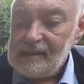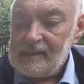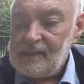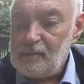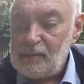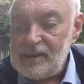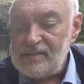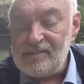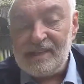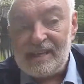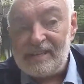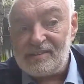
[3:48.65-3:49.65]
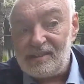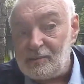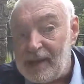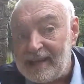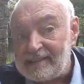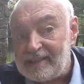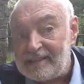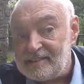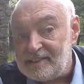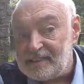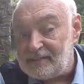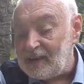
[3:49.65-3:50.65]
The reason it has the red LED
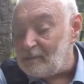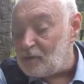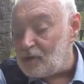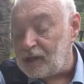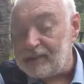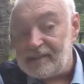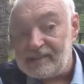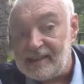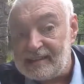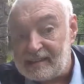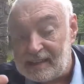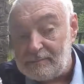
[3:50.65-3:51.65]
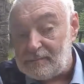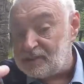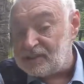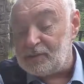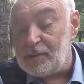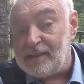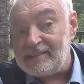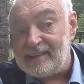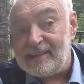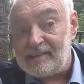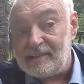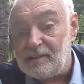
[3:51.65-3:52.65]
is if I'm working at night, and this is the one I
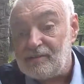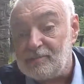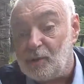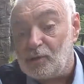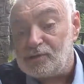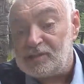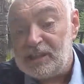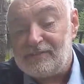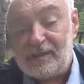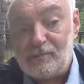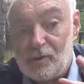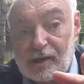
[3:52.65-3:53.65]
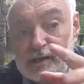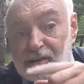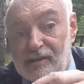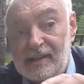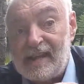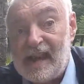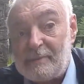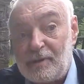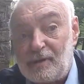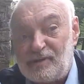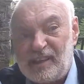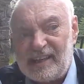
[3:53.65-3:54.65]
tend to use mostly if I'm working on the camera
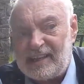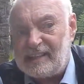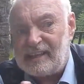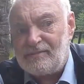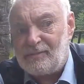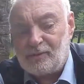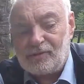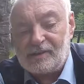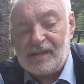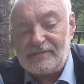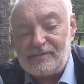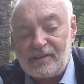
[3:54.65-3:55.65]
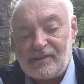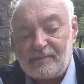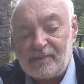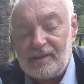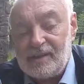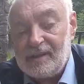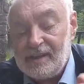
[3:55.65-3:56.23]
or taking night photographs or something.